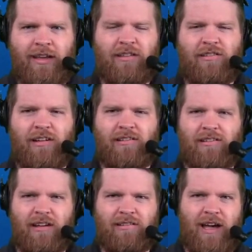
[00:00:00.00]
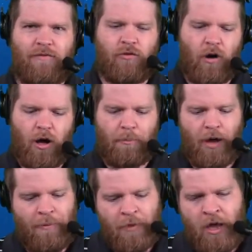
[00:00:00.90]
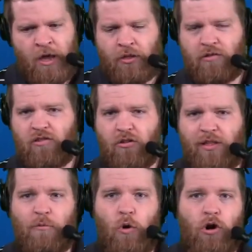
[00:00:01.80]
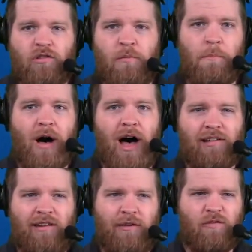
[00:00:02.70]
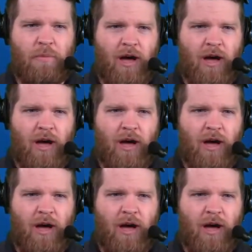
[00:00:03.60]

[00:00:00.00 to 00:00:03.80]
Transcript: He is 6'6" after all, but there certainly were some positives.